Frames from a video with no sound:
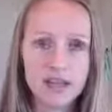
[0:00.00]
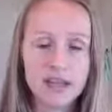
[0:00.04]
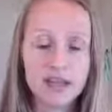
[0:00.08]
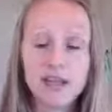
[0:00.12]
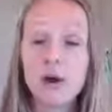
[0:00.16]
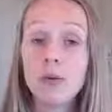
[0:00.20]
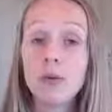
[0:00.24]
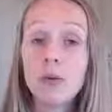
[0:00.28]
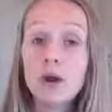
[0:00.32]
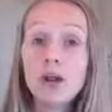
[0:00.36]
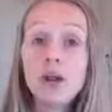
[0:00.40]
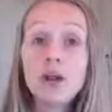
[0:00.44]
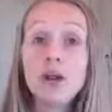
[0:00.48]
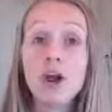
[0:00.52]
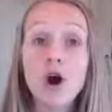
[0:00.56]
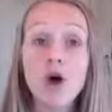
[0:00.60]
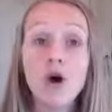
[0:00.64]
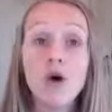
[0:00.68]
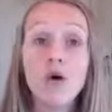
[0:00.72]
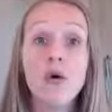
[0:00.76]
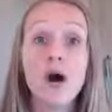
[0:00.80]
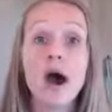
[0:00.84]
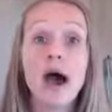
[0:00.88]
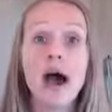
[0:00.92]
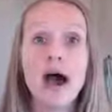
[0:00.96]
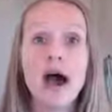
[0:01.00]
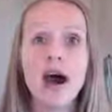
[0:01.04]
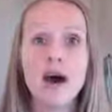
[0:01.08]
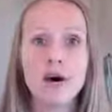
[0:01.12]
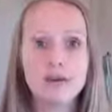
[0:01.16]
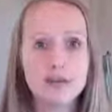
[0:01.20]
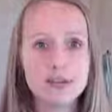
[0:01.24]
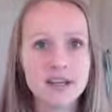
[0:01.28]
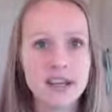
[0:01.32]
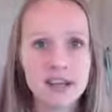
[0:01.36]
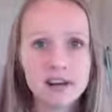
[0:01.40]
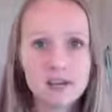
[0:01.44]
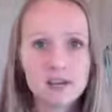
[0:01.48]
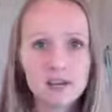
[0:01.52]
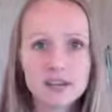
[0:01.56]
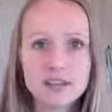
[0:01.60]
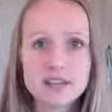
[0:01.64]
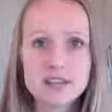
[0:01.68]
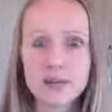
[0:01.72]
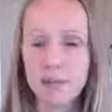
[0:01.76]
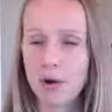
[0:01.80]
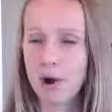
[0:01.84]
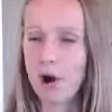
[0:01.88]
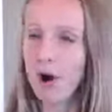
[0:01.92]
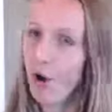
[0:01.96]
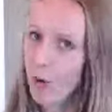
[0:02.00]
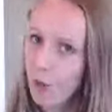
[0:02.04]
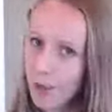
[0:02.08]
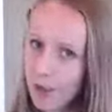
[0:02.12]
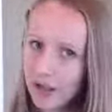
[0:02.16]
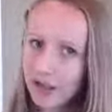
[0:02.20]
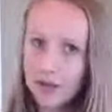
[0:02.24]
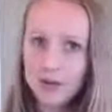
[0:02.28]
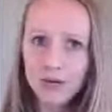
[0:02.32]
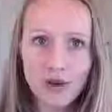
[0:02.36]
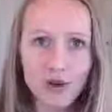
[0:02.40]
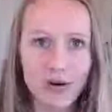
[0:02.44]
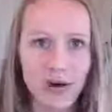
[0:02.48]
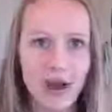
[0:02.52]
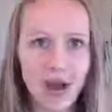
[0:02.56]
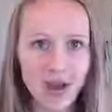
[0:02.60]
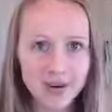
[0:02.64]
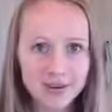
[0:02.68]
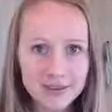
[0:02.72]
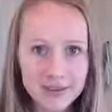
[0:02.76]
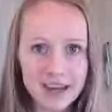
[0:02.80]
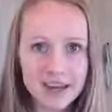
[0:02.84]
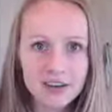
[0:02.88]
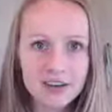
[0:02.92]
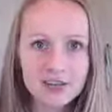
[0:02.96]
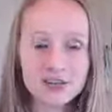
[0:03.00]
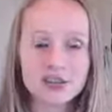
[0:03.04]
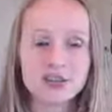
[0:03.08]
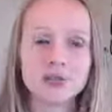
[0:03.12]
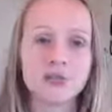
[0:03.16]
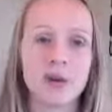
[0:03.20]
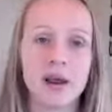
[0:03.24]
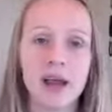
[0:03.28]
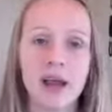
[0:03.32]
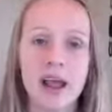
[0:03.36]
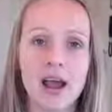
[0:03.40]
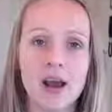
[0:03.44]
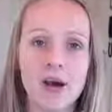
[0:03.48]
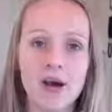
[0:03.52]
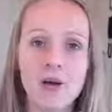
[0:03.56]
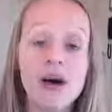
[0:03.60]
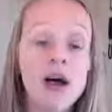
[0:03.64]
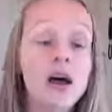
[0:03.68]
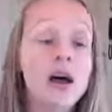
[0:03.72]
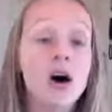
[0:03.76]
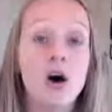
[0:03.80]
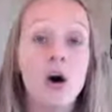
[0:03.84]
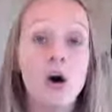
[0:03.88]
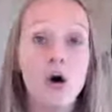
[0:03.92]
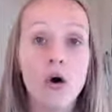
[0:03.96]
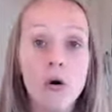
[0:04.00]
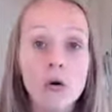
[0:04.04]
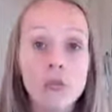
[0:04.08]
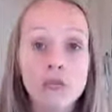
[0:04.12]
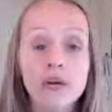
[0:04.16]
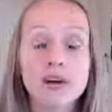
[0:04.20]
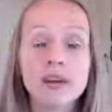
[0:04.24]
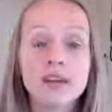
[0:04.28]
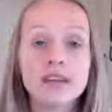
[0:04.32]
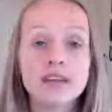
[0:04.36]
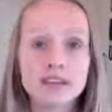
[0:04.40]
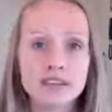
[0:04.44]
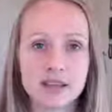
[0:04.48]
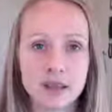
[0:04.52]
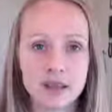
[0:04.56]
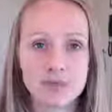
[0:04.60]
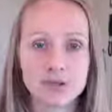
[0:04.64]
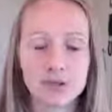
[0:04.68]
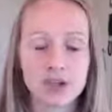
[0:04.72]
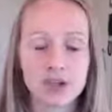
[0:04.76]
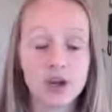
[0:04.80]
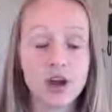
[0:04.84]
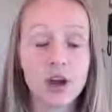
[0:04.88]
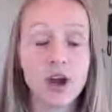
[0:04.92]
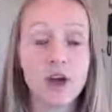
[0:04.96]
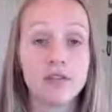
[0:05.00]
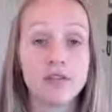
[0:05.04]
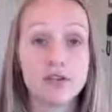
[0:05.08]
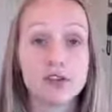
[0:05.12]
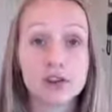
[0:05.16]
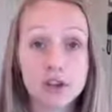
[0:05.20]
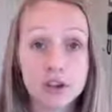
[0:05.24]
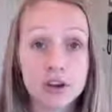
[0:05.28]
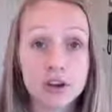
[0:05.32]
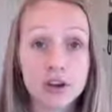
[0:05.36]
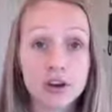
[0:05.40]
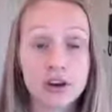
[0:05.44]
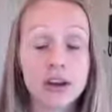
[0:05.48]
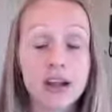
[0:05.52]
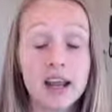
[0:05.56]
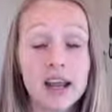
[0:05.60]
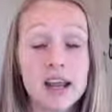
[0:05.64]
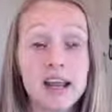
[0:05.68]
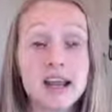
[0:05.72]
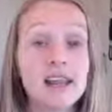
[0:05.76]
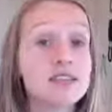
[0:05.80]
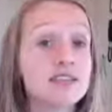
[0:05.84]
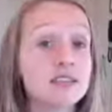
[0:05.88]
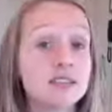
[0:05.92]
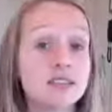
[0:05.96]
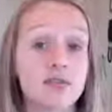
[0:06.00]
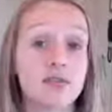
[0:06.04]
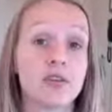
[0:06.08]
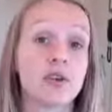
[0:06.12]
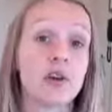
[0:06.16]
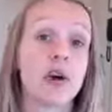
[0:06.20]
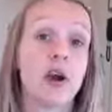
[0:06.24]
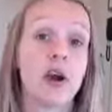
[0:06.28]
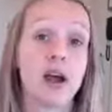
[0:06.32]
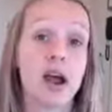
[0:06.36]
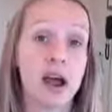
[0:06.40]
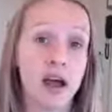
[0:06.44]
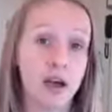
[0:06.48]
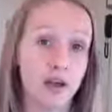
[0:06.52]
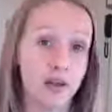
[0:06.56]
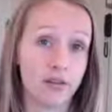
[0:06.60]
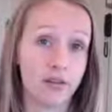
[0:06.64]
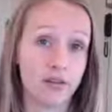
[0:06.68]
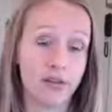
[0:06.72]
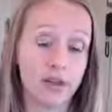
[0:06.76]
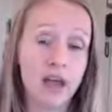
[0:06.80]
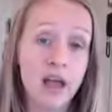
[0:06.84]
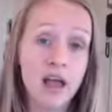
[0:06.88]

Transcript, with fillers: Now we know how dangerous, I'm hoping you know how dangerous by now overconsumption of sugar is for our health.